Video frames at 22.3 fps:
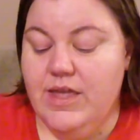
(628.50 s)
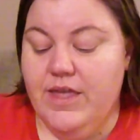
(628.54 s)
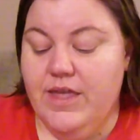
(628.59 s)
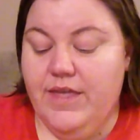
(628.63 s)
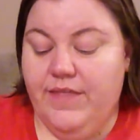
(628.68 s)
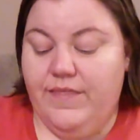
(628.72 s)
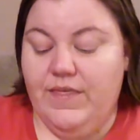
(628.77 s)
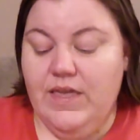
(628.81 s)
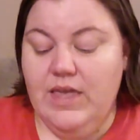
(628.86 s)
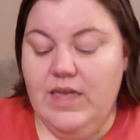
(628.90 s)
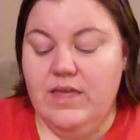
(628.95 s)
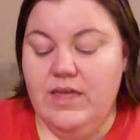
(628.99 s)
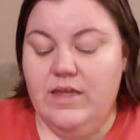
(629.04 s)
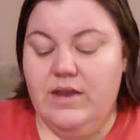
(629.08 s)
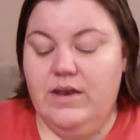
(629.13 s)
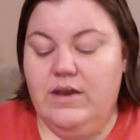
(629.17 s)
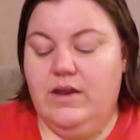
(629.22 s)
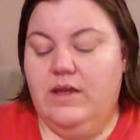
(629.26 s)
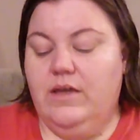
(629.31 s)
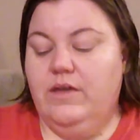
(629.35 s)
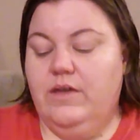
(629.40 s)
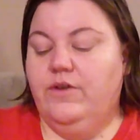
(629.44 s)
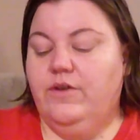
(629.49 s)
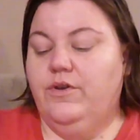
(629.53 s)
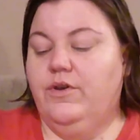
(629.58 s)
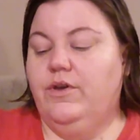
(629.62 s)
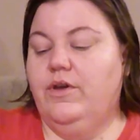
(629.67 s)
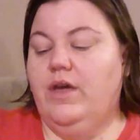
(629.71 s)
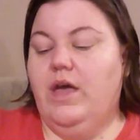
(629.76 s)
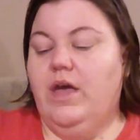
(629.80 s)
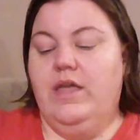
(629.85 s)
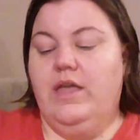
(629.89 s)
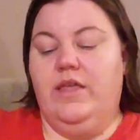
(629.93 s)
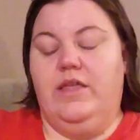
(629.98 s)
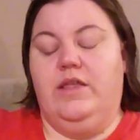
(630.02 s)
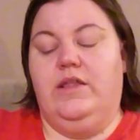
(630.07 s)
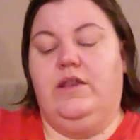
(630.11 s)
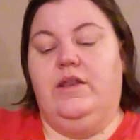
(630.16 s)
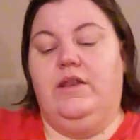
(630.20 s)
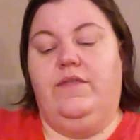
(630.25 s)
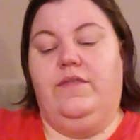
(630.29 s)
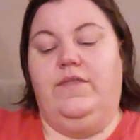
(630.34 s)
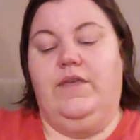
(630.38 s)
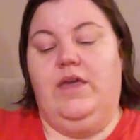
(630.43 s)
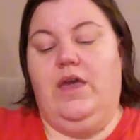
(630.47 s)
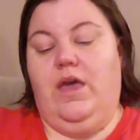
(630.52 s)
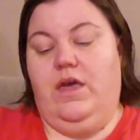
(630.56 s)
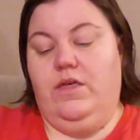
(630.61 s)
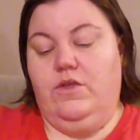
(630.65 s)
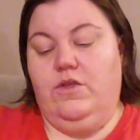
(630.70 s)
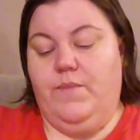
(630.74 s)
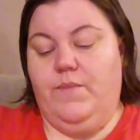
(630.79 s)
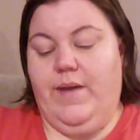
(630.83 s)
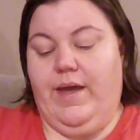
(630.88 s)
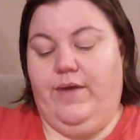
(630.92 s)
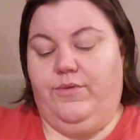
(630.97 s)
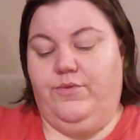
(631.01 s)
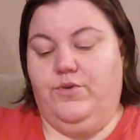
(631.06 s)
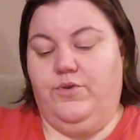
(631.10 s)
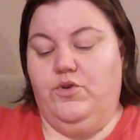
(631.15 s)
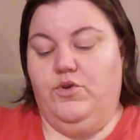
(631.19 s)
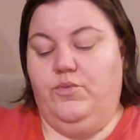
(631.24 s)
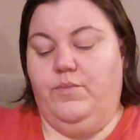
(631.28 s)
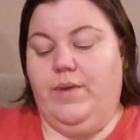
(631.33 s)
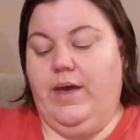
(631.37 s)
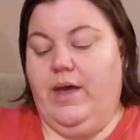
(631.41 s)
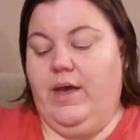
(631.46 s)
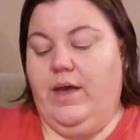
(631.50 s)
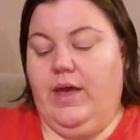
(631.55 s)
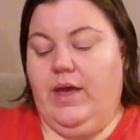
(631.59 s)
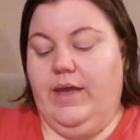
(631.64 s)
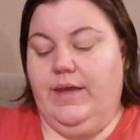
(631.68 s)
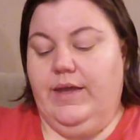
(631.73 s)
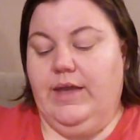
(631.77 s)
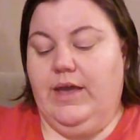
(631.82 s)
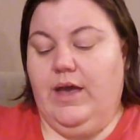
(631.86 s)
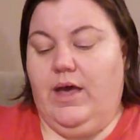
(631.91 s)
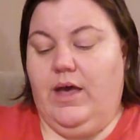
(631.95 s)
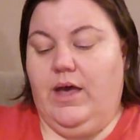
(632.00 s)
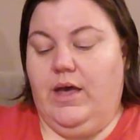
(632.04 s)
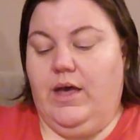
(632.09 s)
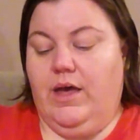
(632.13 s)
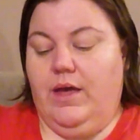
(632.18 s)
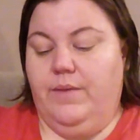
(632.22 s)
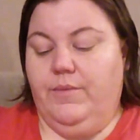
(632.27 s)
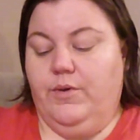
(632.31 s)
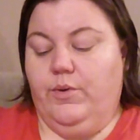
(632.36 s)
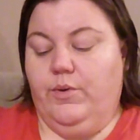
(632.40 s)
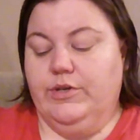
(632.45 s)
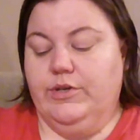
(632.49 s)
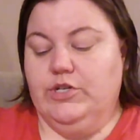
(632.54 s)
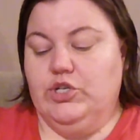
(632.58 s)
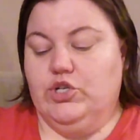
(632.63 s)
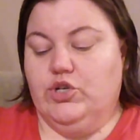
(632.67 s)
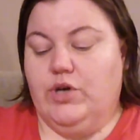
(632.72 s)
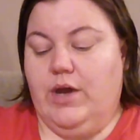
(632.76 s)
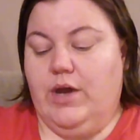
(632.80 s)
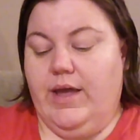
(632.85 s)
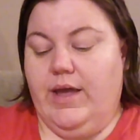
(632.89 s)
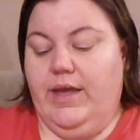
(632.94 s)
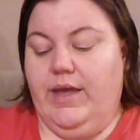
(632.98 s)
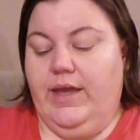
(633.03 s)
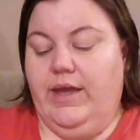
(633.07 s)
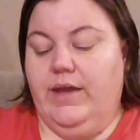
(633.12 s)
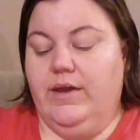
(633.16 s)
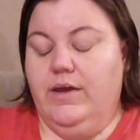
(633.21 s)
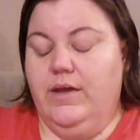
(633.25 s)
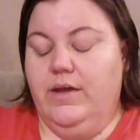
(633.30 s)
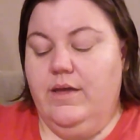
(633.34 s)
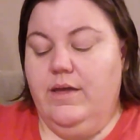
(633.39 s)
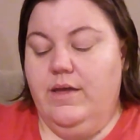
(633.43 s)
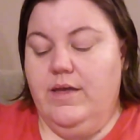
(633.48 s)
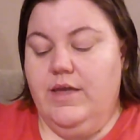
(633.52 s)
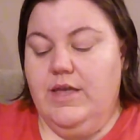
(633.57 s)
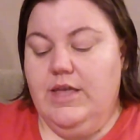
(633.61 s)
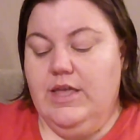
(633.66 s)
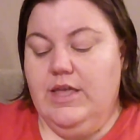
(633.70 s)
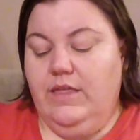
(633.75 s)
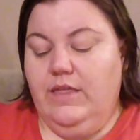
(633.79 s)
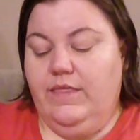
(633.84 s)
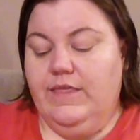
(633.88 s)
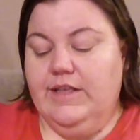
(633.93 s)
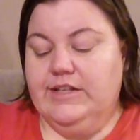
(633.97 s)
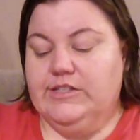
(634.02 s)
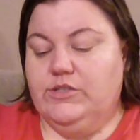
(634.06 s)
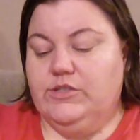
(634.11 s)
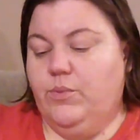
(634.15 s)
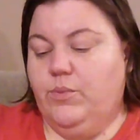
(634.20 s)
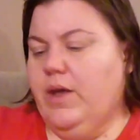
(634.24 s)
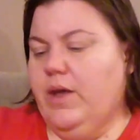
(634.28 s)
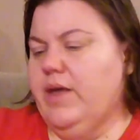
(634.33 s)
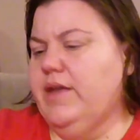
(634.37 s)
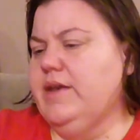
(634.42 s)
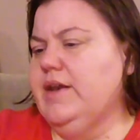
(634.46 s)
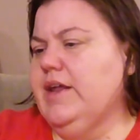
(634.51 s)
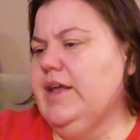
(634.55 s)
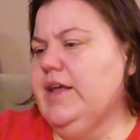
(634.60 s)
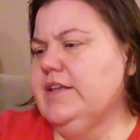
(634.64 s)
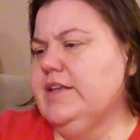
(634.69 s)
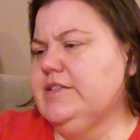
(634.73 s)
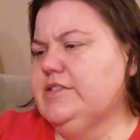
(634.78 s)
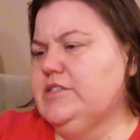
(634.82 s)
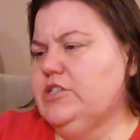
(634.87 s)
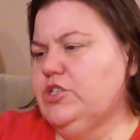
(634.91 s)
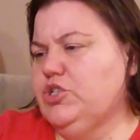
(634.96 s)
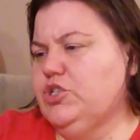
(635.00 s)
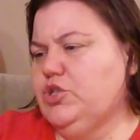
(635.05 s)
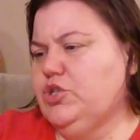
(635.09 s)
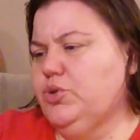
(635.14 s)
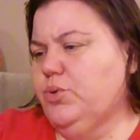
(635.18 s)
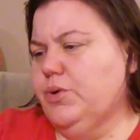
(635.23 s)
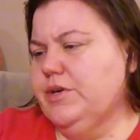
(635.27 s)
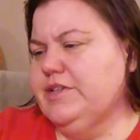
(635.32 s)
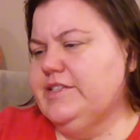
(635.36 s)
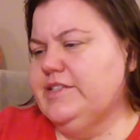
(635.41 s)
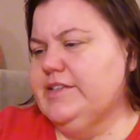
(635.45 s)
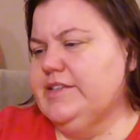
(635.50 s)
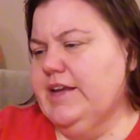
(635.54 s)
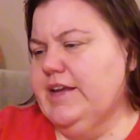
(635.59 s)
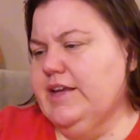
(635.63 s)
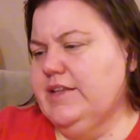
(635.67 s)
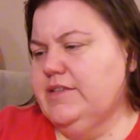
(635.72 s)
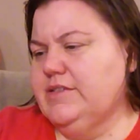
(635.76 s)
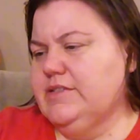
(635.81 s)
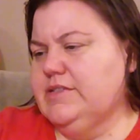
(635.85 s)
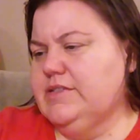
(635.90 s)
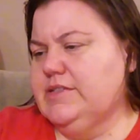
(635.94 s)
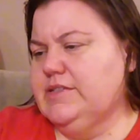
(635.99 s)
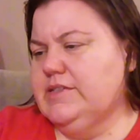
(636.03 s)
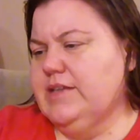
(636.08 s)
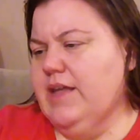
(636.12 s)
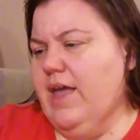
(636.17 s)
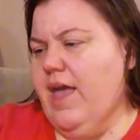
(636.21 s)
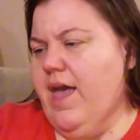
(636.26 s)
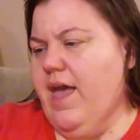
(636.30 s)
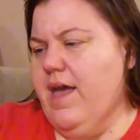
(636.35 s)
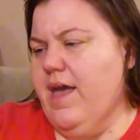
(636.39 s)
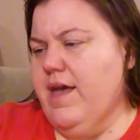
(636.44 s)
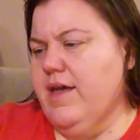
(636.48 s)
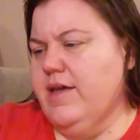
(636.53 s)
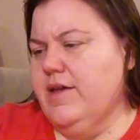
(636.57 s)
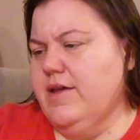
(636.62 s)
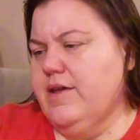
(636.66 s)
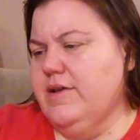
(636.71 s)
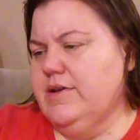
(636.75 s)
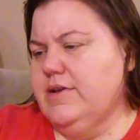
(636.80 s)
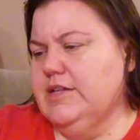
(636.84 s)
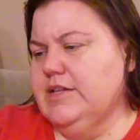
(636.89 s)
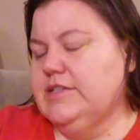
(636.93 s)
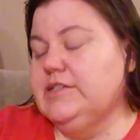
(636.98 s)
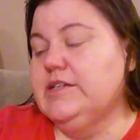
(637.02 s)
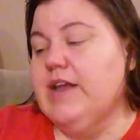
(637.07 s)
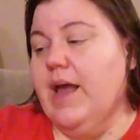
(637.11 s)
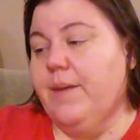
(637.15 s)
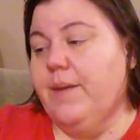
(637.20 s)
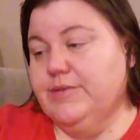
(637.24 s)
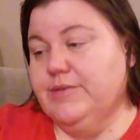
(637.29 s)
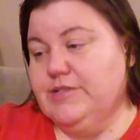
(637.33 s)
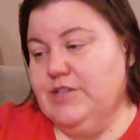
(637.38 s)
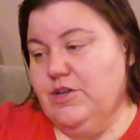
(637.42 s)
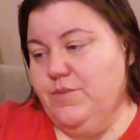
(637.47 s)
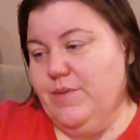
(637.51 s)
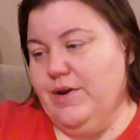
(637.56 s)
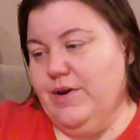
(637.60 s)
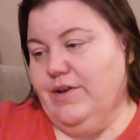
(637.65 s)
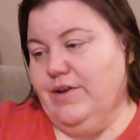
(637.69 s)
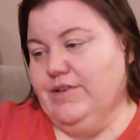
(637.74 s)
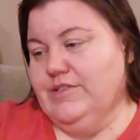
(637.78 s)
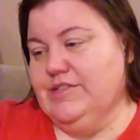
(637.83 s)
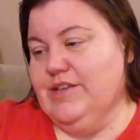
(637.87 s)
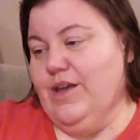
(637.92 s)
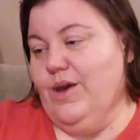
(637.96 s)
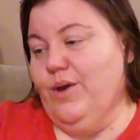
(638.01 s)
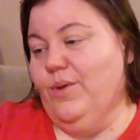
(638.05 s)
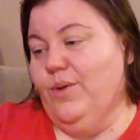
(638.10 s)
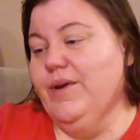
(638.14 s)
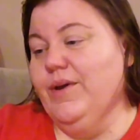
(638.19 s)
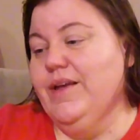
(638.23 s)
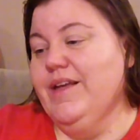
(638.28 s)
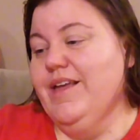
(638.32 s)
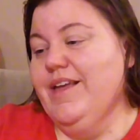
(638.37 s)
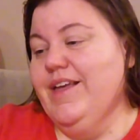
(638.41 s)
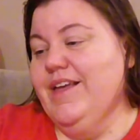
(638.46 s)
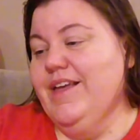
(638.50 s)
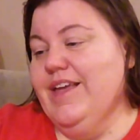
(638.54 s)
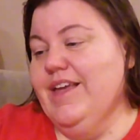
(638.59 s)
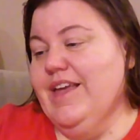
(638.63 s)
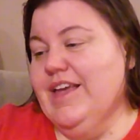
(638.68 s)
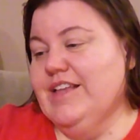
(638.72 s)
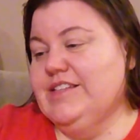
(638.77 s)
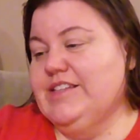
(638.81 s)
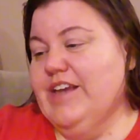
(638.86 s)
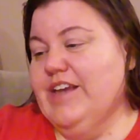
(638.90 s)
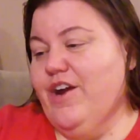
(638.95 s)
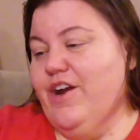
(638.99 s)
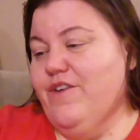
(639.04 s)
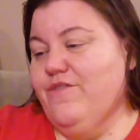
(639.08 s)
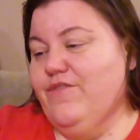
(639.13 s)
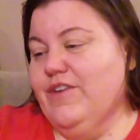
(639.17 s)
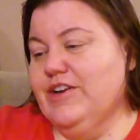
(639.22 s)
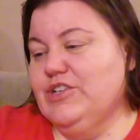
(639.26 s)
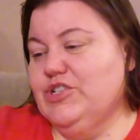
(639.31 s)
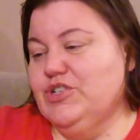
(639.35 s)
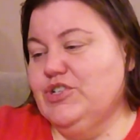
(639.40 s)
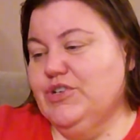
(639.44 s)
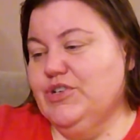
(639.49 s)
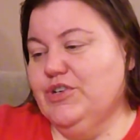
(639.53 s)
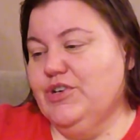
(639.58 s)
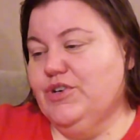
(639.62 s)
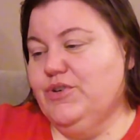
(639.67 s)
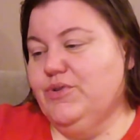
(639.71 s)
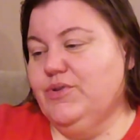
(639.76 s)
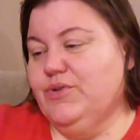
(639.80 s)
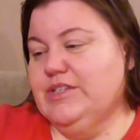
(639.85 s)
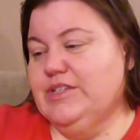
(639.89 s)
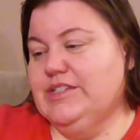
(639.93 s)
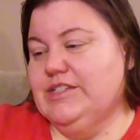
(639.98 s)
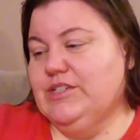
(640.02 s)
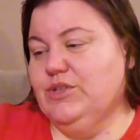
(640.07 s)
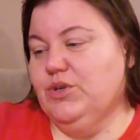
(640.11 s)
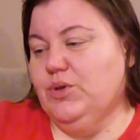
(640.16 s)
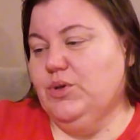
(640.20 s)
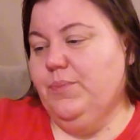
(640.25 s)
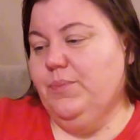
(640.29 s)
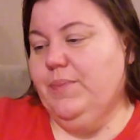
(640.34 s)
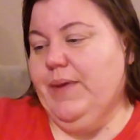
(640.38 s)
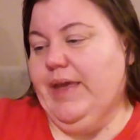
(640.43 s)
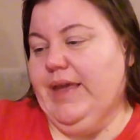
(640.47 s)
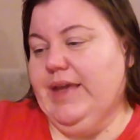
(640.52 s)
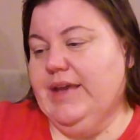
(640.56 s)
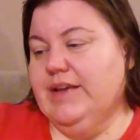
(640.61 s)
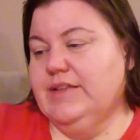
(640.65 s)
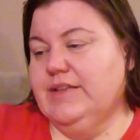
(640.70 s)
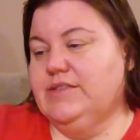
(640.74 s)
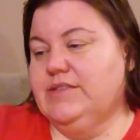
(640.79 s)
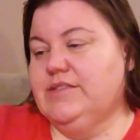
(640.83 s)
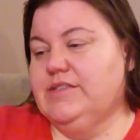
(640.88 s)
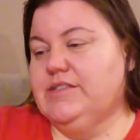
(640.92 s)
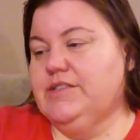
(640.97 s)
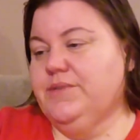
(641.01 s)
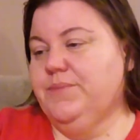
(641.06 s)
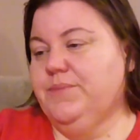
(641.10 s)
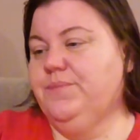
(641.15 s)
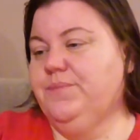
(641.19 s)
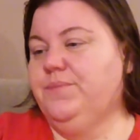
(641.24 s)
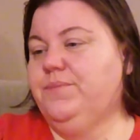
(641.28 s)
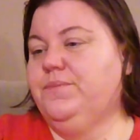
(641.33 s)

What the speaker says: Then in the other bathroom, I'm going to try this one. It's Sure Scents, and it's an apple cinnamon also. It's air freshener crystal beads.